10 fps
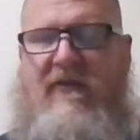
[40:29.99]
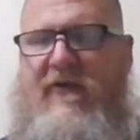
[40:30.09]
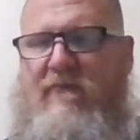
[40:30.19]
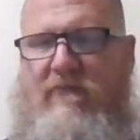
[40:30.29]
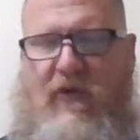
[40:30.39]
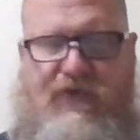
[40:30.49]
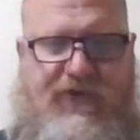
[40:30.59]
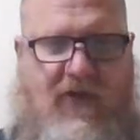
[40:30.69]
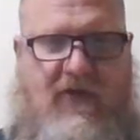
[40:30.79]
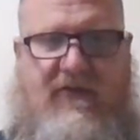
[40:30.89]
they're
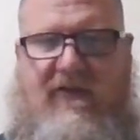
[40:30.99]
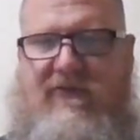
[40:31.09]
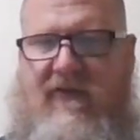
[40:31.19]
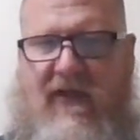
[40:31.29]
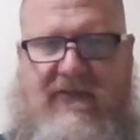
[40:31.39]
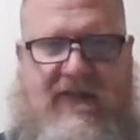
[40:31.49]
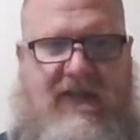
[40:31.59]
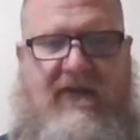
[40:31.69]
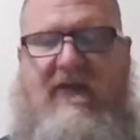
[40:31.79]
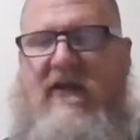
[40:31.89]
Mozart, they're
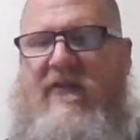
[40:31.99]
Trotsky.